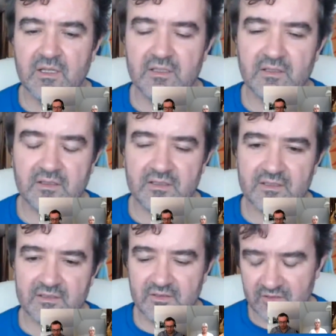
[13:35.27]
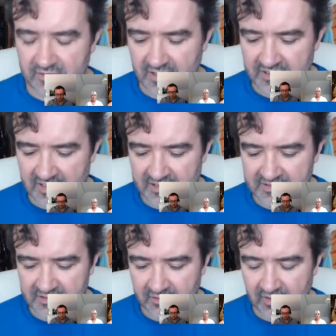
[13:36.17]
No. As
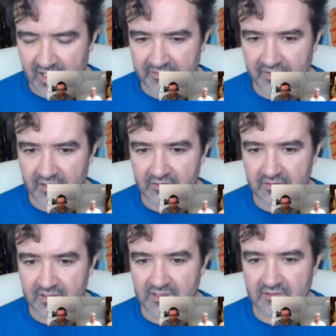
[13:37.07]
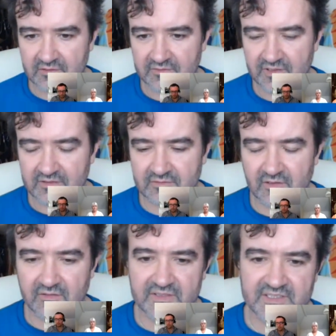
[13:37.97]
you know, I follow a lot of
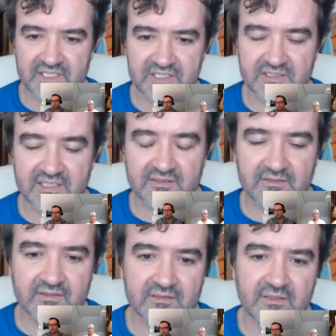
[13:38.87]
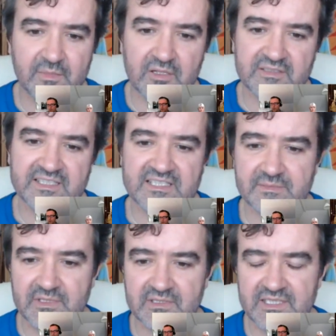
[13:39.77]
conversation about
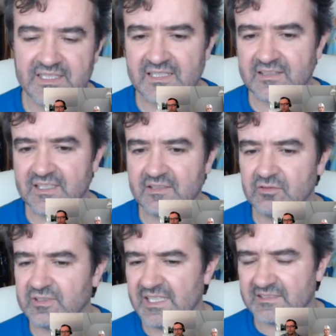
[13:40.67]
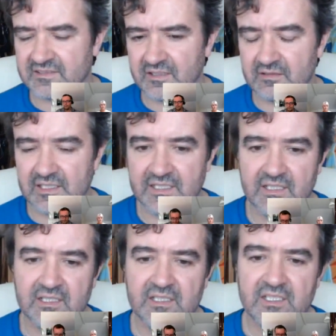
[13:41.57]
accessibility that they don't necessarily
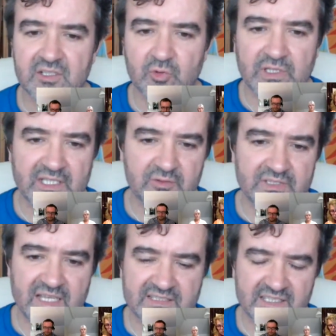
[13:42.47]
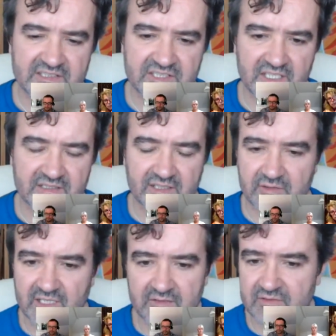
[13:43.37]
relate with AXSChat. They
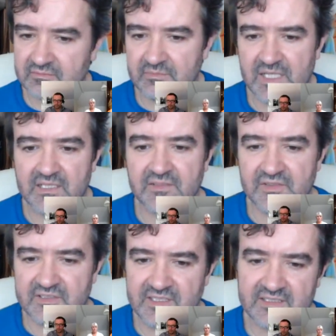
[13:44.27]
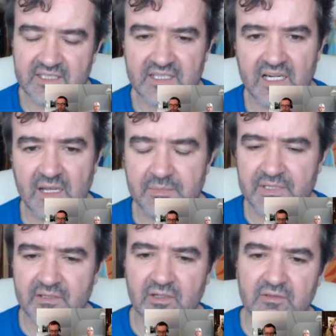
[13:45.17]
relate to many different things that are
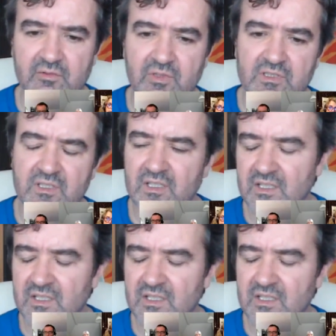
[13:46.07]
happening around the world.